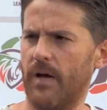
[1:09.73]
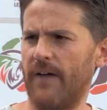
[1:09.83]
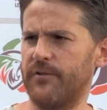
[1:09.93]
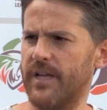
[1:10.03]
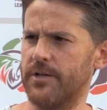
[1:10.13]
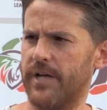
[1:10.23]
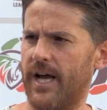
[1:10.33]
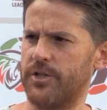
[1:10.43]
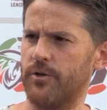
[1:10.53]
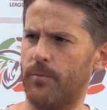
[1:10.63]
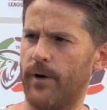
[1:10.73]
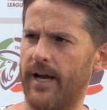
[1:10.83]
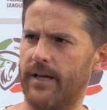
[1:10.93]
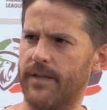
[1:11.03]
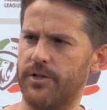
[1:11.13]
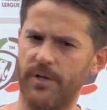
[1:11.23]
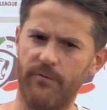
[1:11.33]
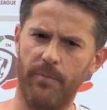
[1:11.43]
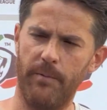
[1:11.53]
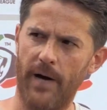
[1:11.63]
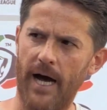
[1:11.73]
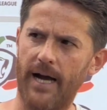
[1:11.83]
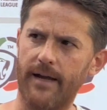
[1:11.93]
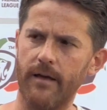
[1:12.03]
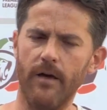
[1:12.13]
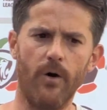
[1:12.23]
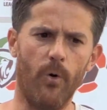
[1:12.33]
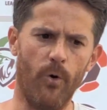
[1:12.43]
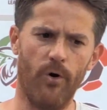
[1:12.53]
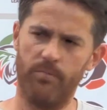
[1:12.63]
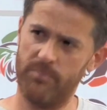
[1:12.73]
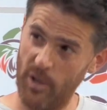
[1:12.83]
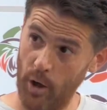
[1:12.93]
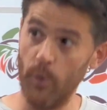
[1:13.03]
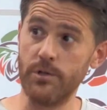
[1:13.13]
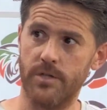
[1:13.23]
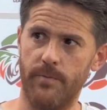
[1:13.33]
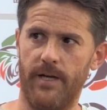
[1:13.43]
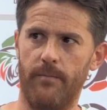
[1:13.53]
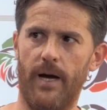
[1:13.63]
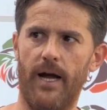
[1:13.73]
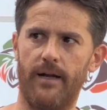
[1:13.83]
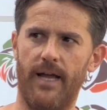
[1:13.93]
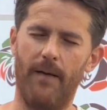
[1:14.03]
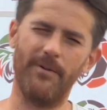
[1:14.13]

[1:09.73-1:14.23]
after the international break, they should either be back or close to being back.